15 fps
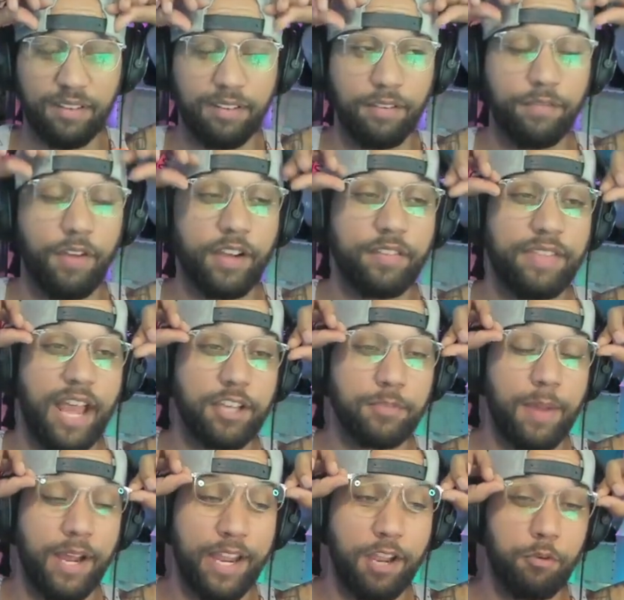Fucking thousand
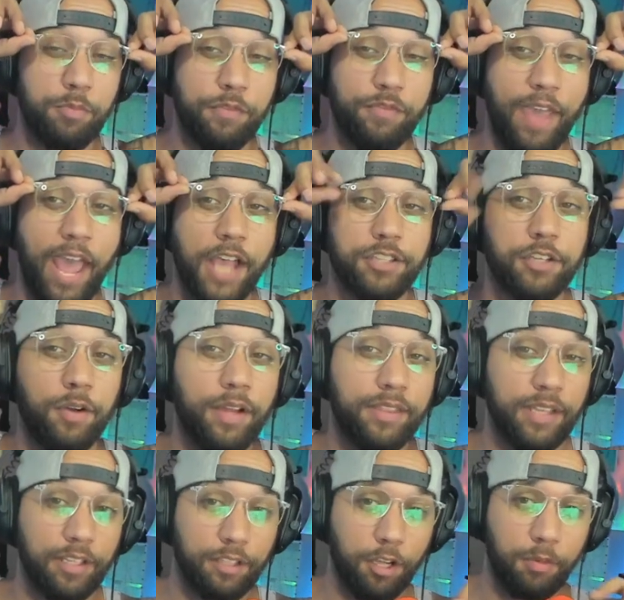pound ant would be fast though, I
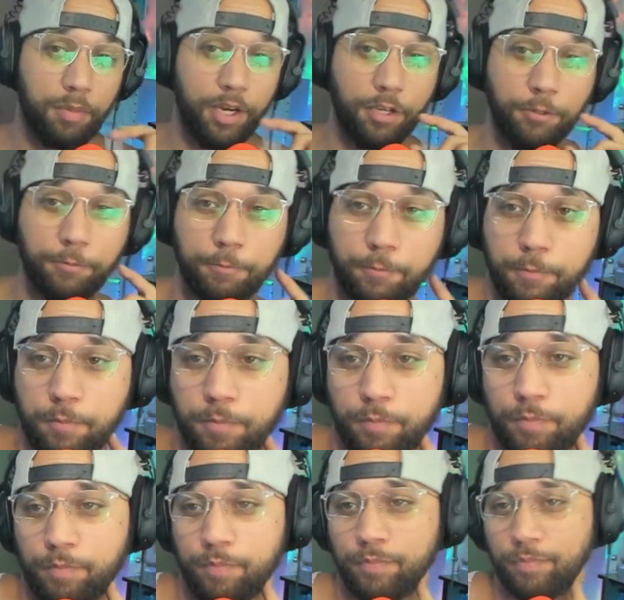think though, bro.
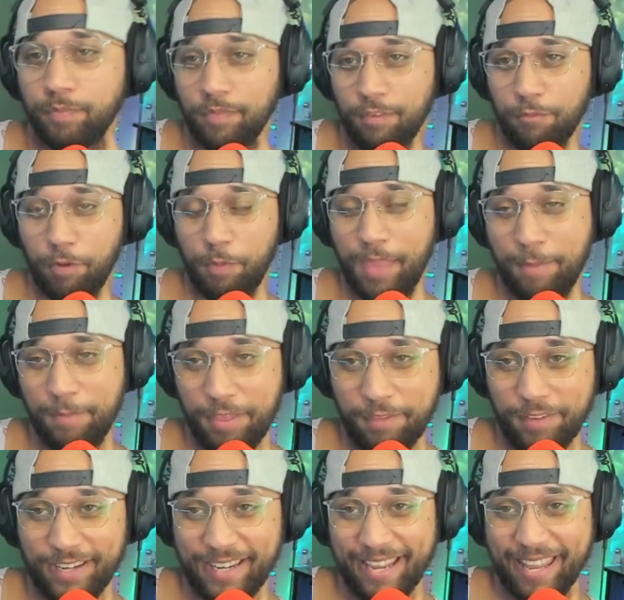Rip that
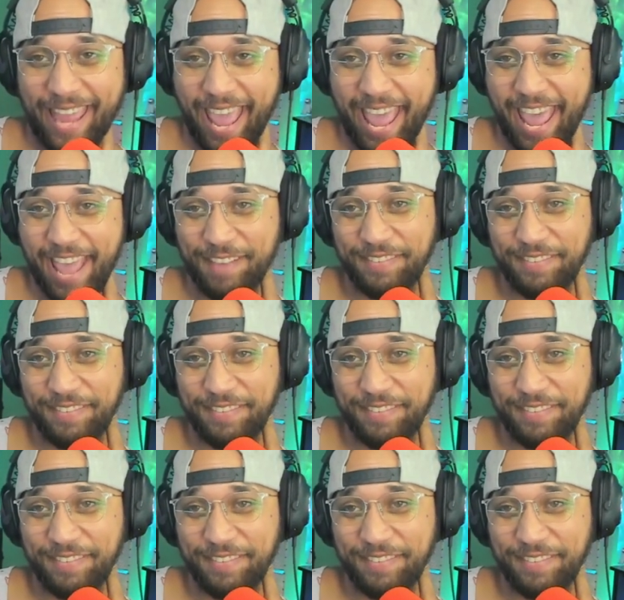motherfucker in half.